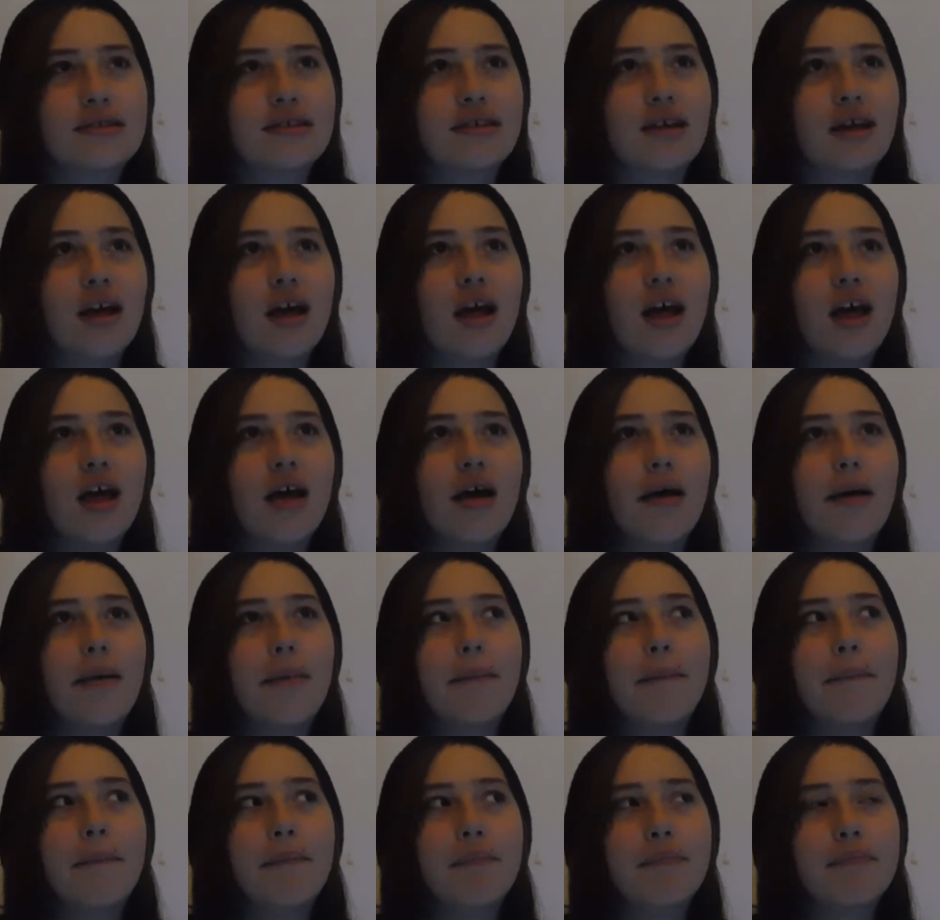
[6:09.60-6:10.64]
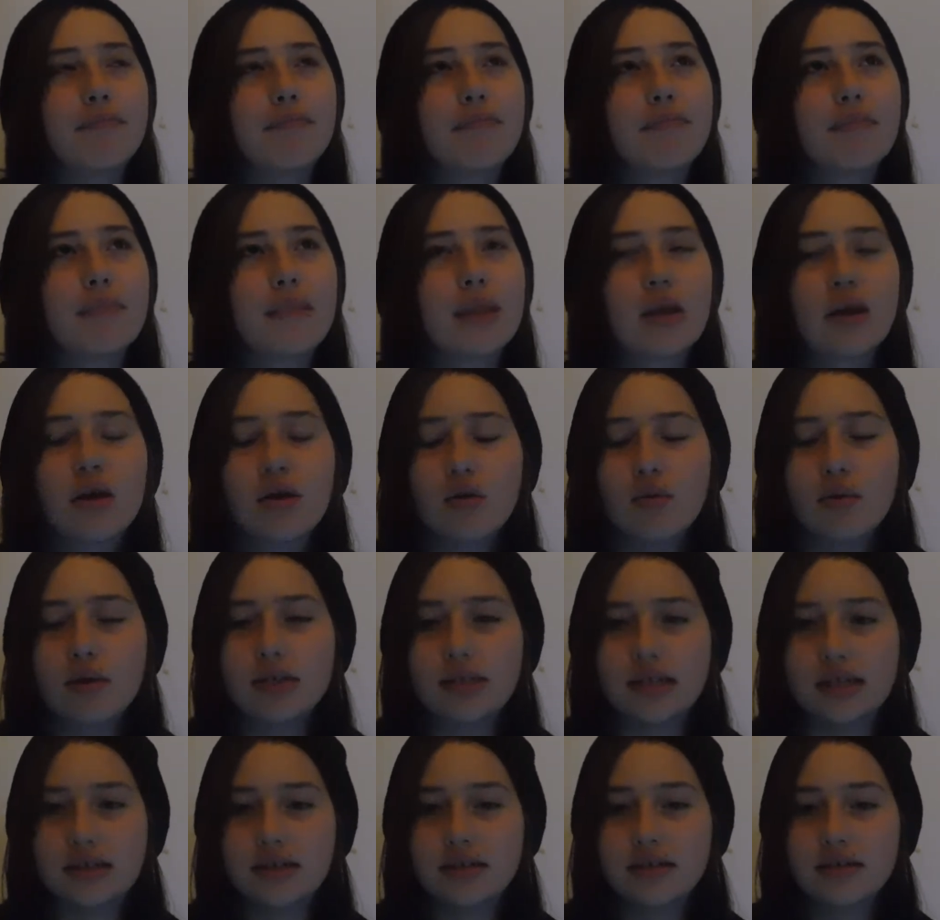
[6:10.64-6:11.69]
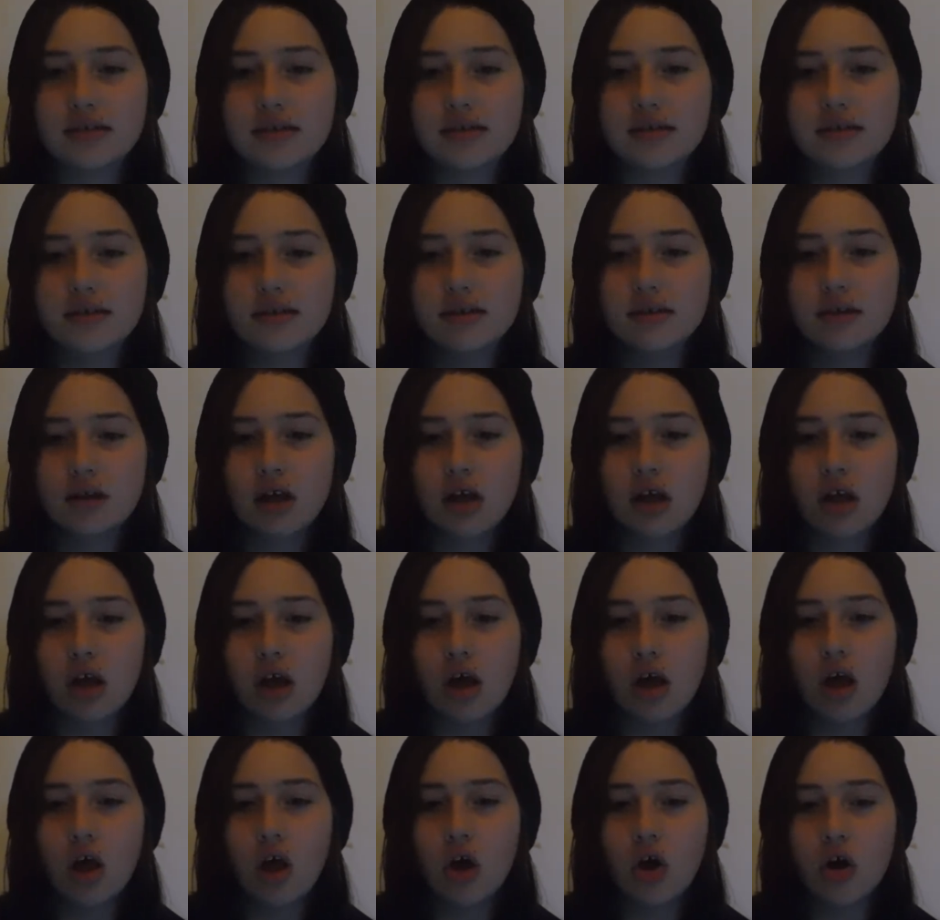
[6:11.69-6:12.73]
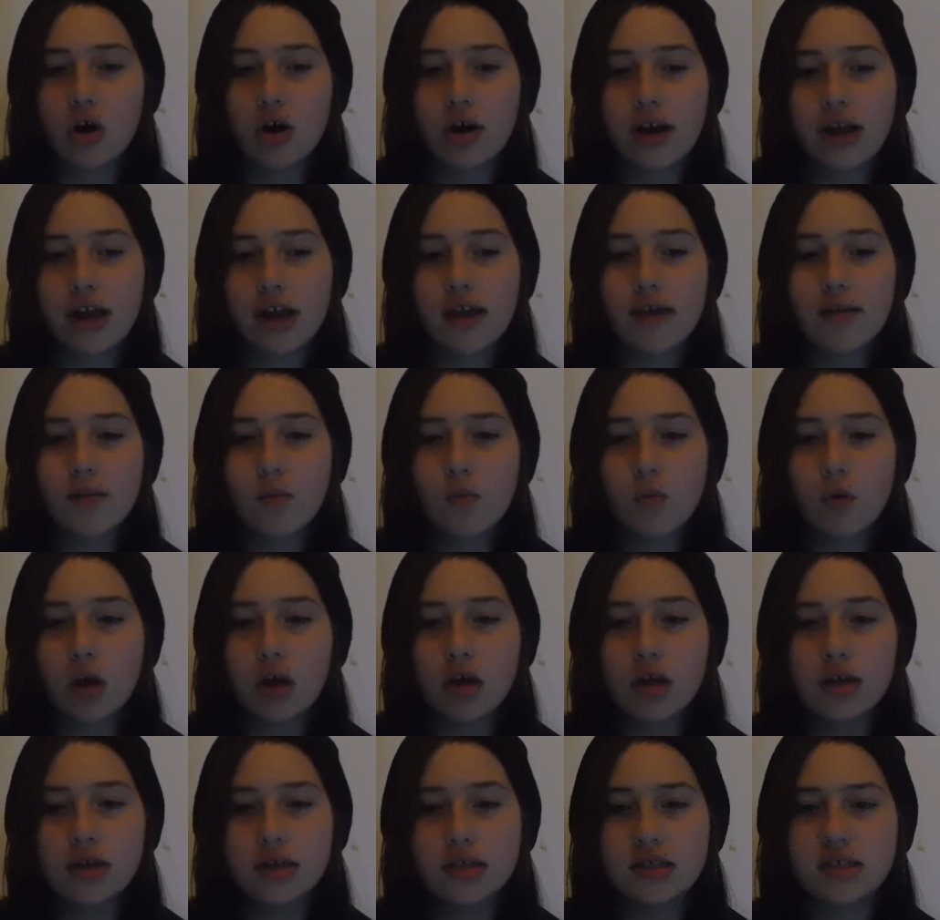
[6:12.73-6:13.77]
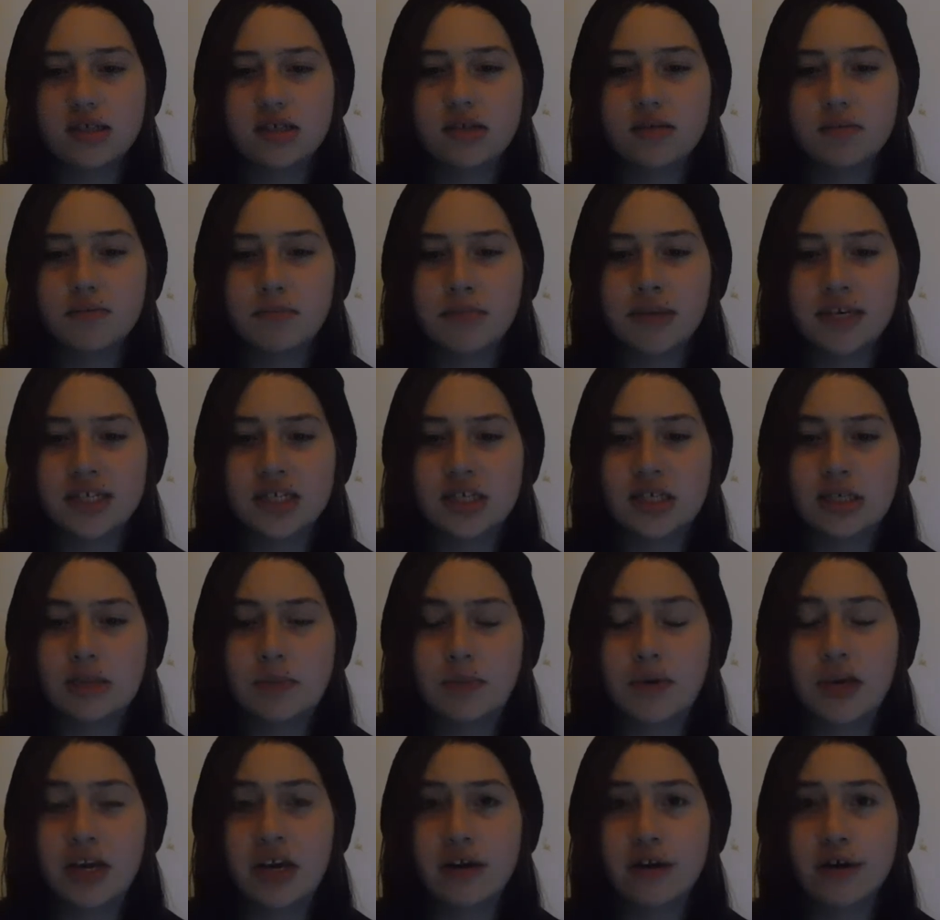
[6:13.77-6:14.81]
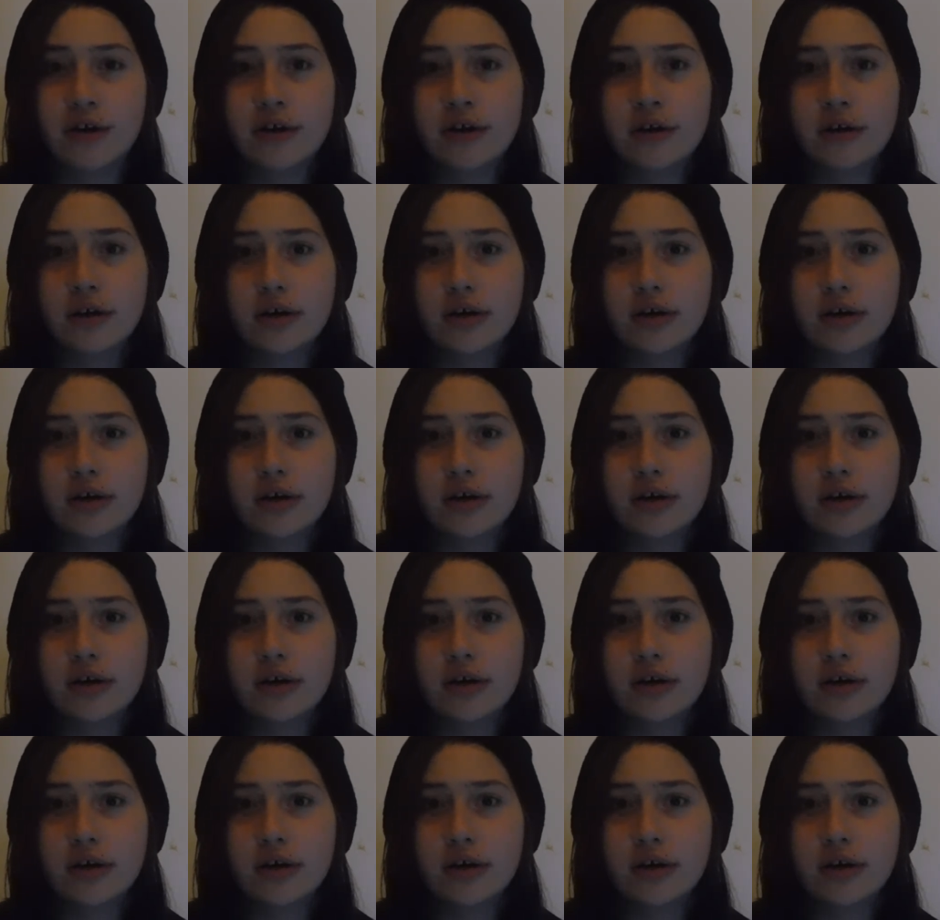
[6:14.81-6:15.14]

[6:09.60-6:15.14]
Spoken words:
who was it? Her name was Miss Spear,